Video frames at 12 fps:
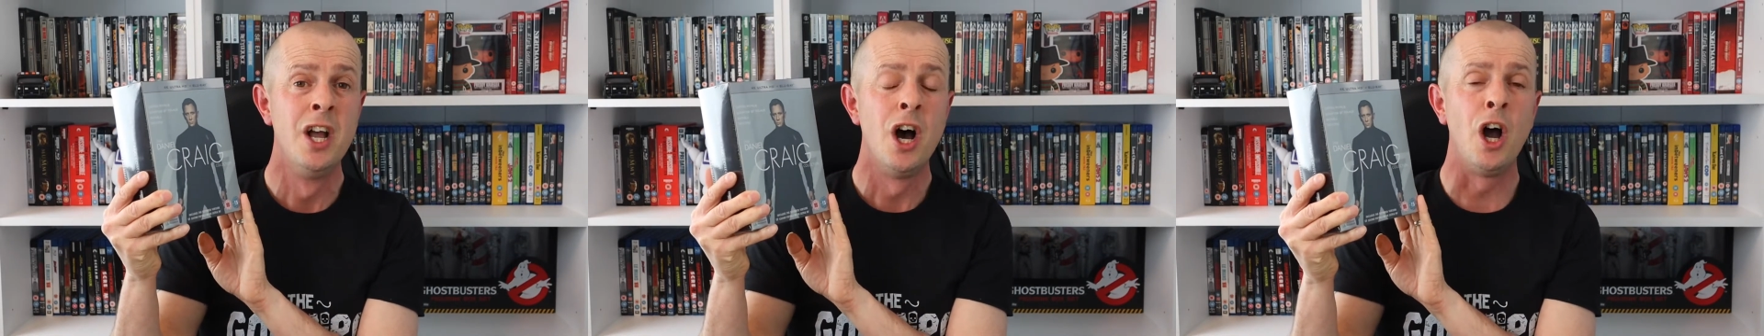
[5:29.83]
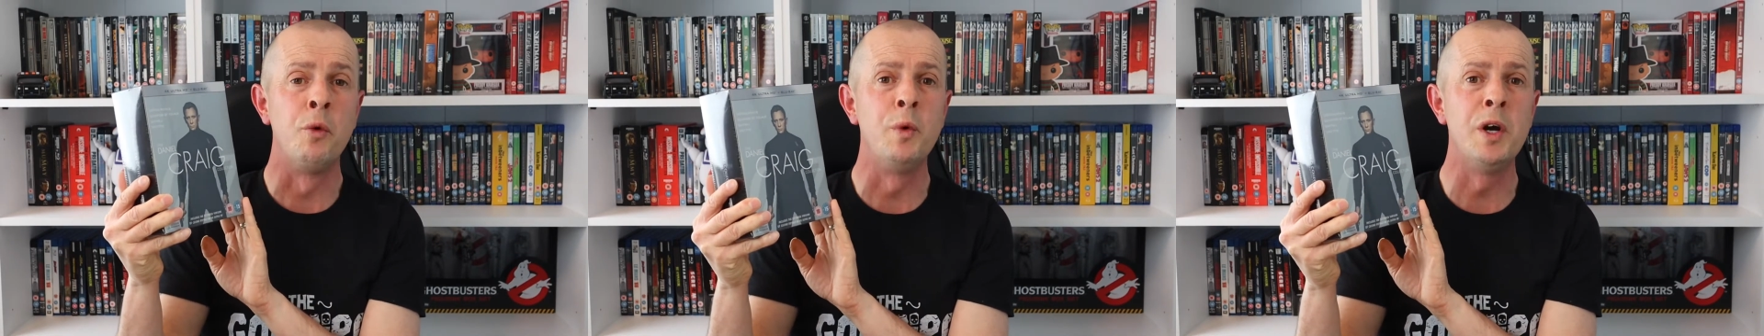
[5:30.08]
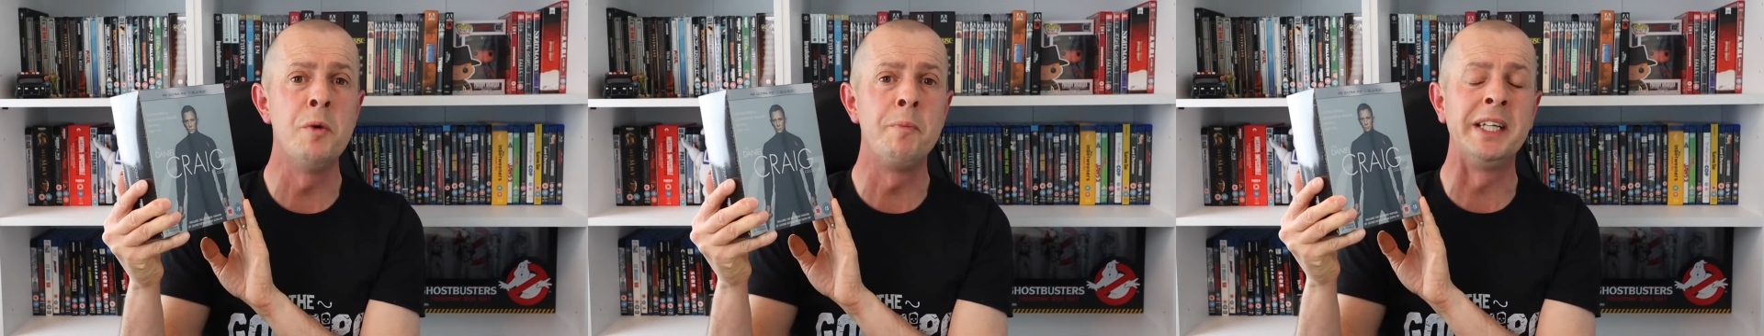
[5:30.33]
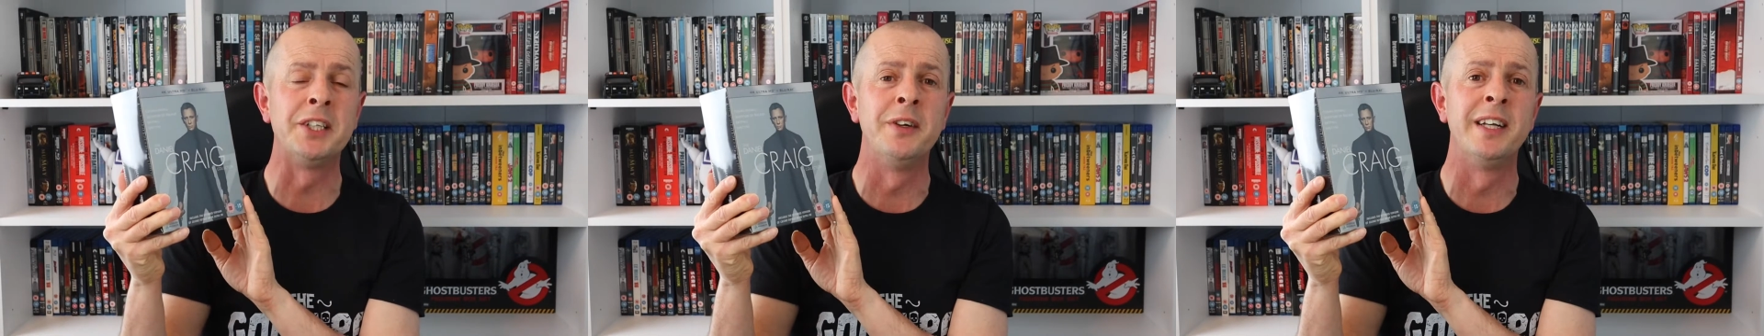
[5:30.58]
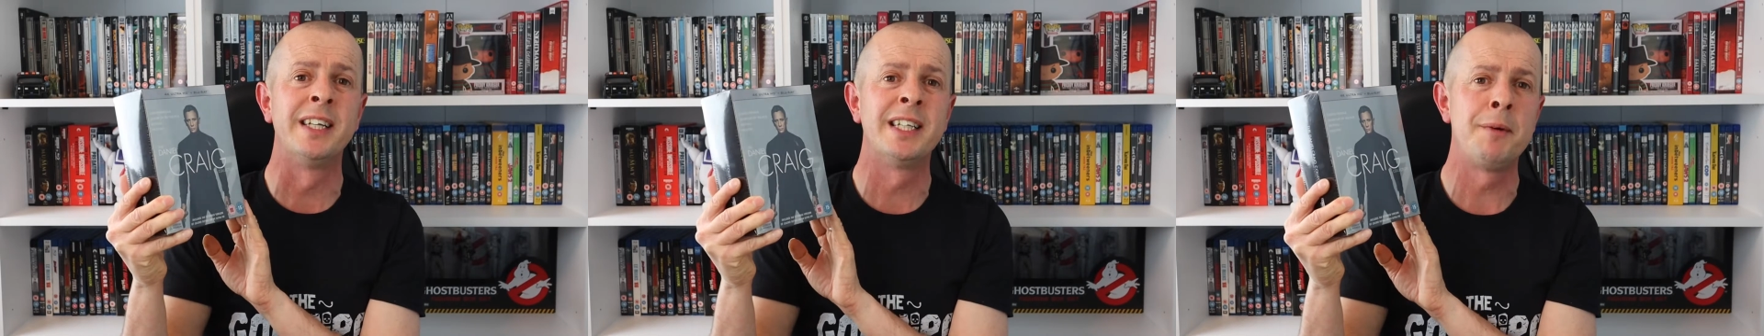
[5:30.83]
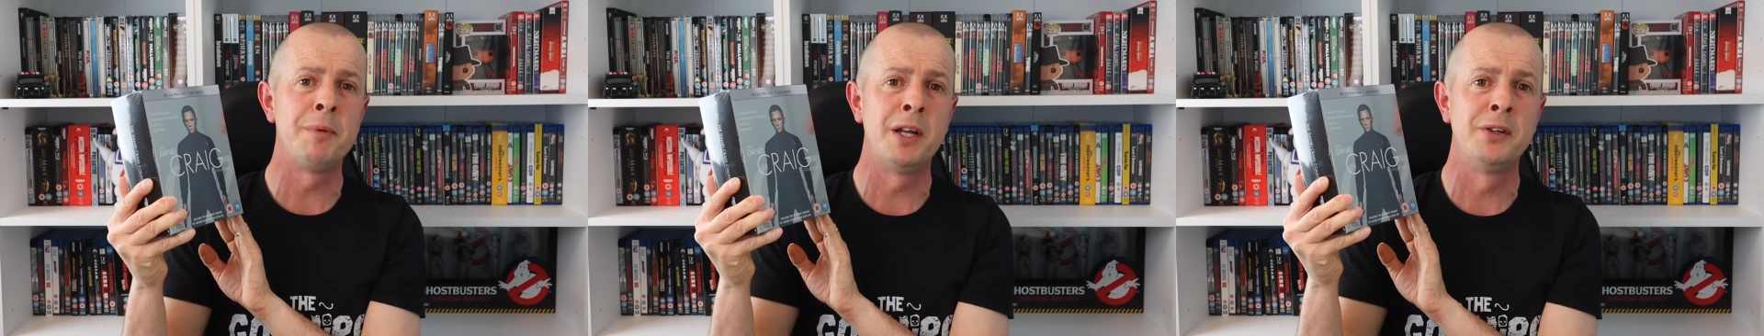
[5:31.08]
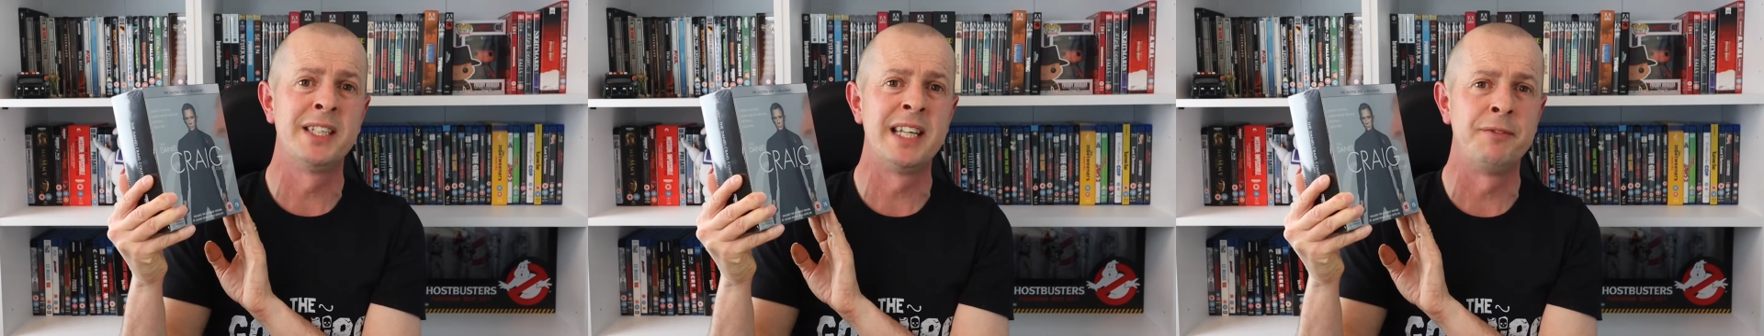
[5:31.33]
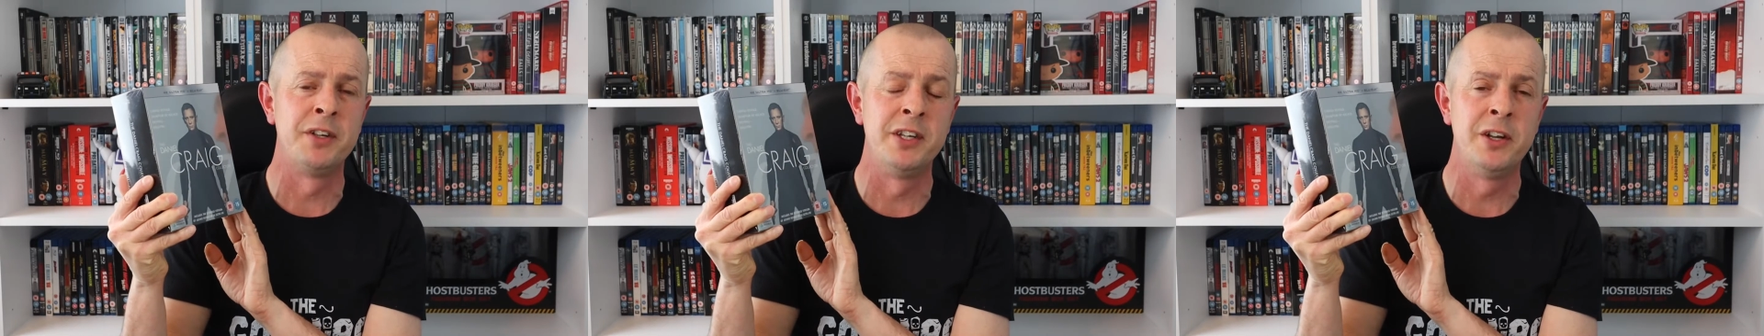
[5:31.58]
I will be doing a
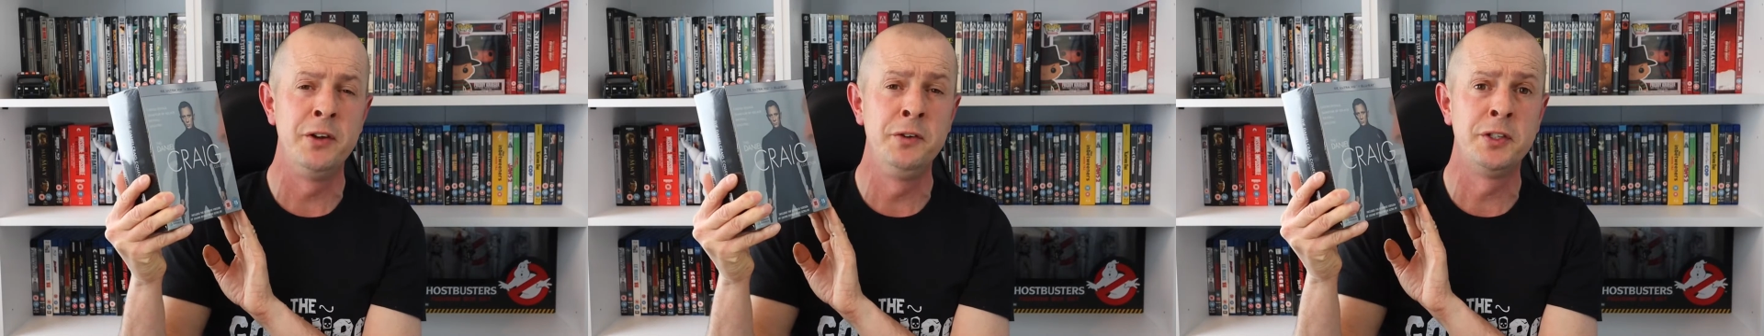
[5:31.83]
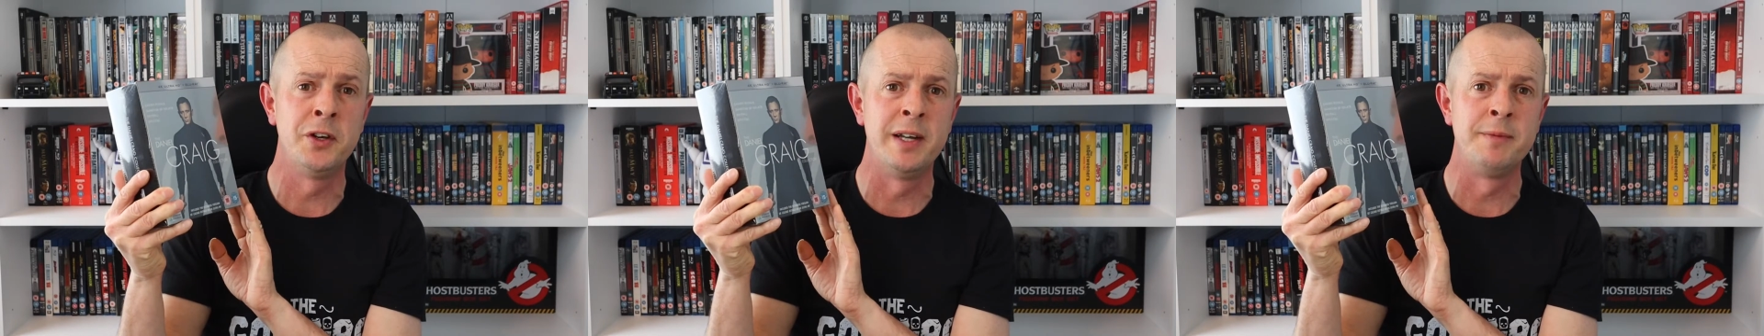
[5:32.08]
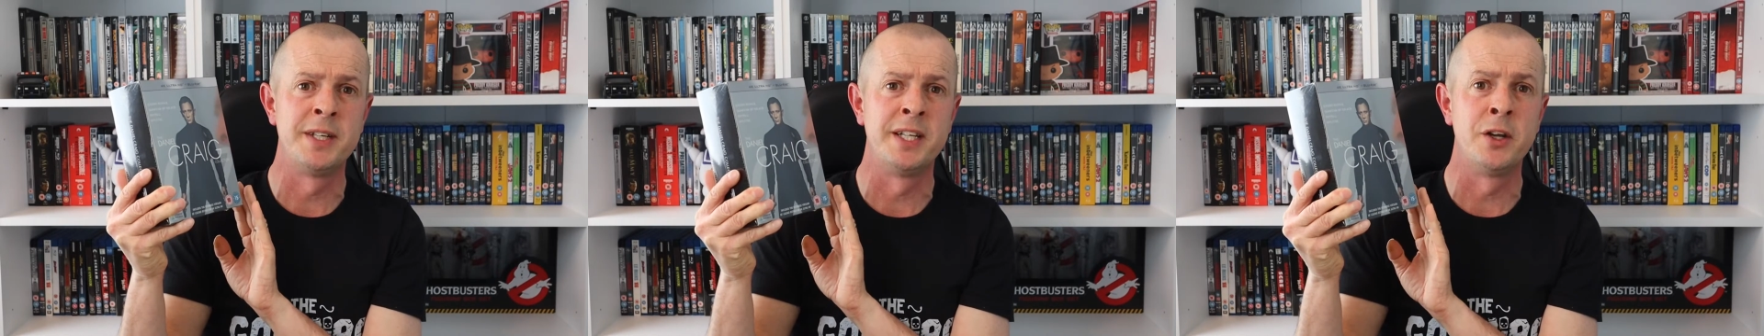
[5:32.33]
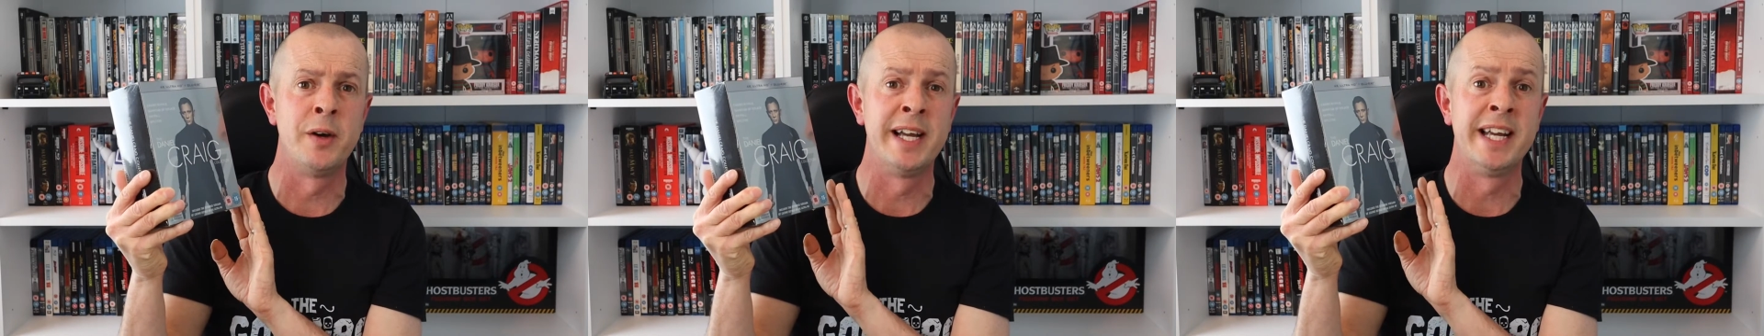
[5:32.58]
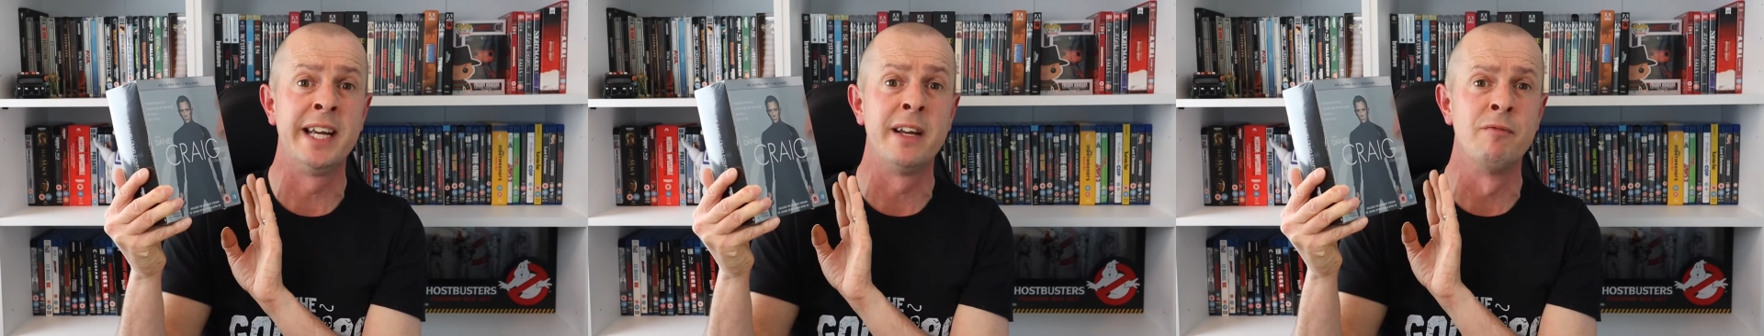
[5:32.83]
007 No Time to Die